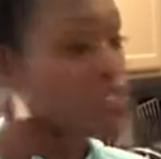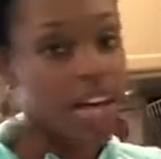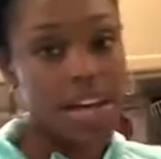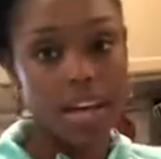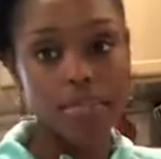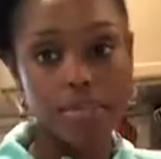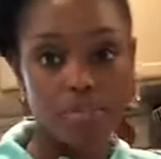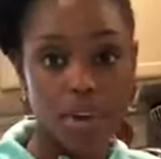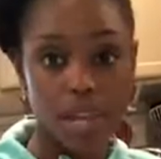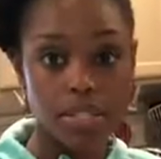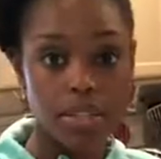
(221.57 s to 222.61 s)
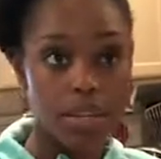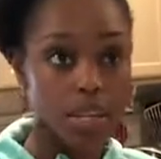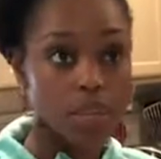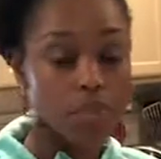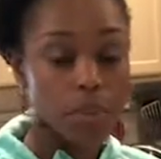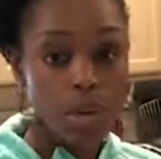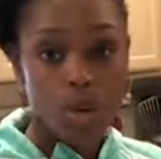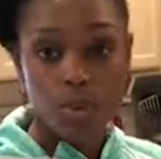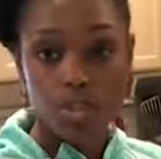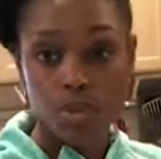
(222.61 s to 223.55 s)
I have some rice cooking,
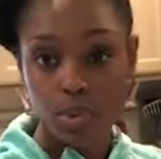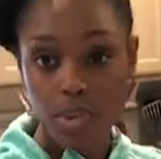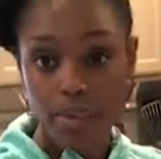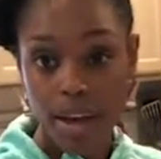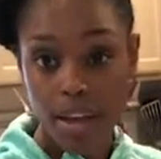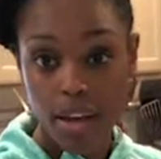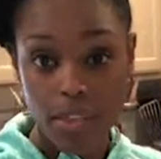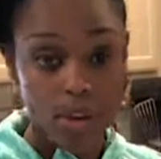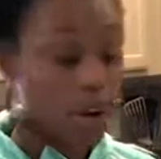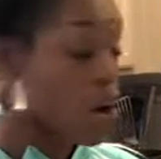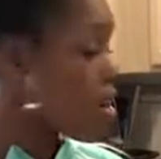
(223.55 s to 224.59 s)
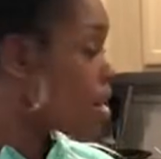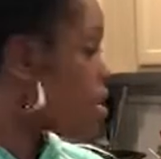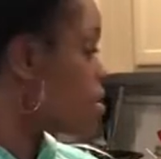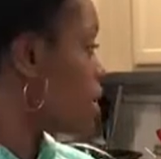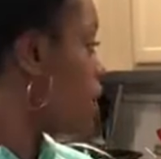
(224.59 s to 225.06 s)
which will be my other carb.